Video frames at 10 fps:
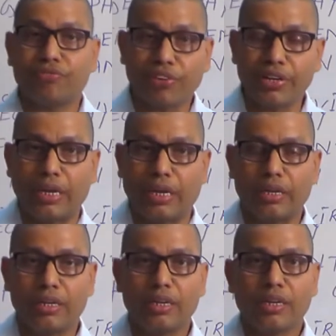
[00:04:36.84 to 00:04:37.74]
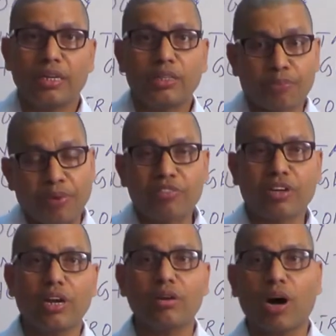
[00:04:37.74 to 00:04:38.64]
fury. The
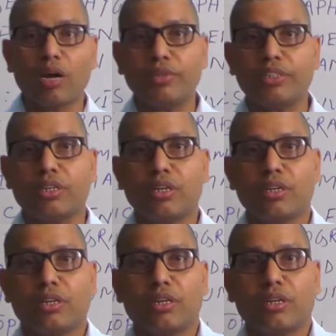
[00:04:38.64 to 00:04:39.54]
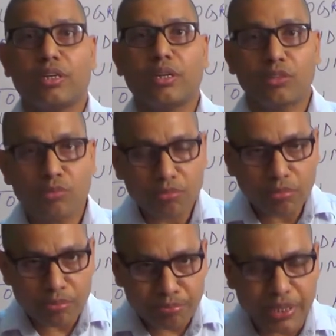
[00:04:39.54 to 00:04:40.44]
physical environment
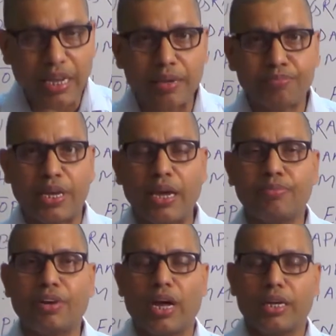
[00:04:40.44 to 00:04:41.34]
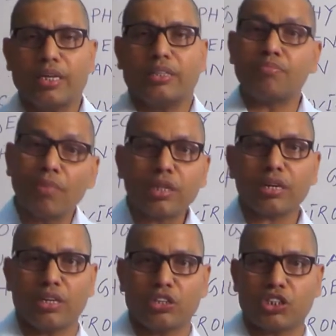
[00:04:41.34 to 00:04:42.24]
behaved like the
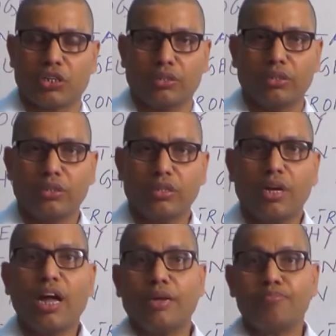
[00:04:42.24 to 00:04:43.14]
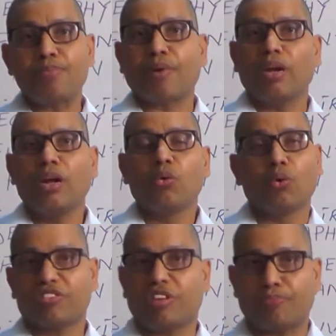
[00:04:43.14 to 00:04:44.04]
mother nature, and people
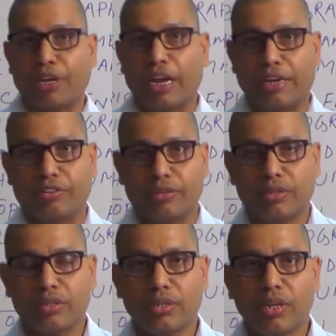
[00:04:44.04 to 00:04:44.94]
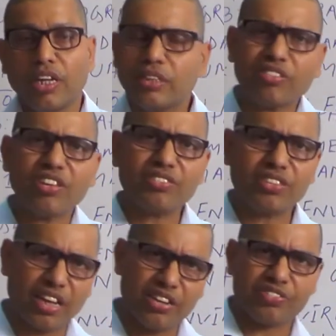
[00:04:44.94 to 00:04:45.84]
worshipped it. This
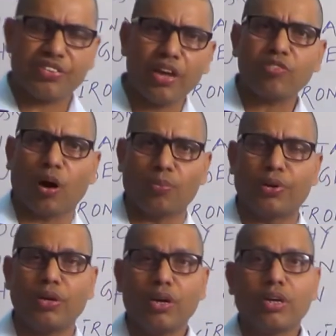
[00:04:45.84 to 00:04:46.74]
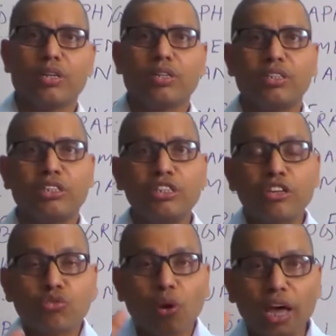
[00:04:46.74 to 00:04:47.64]
is the stage of
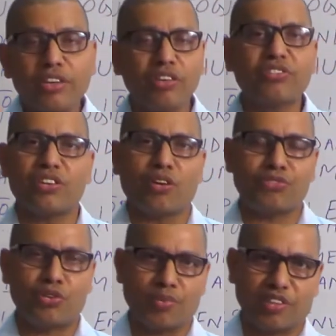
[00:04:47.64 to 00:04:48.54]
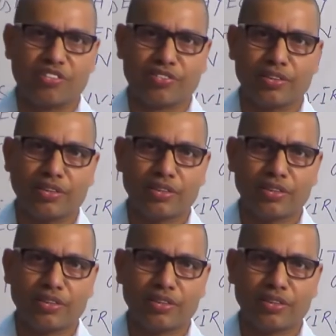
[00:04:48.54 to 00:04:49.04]
naturalization of humans.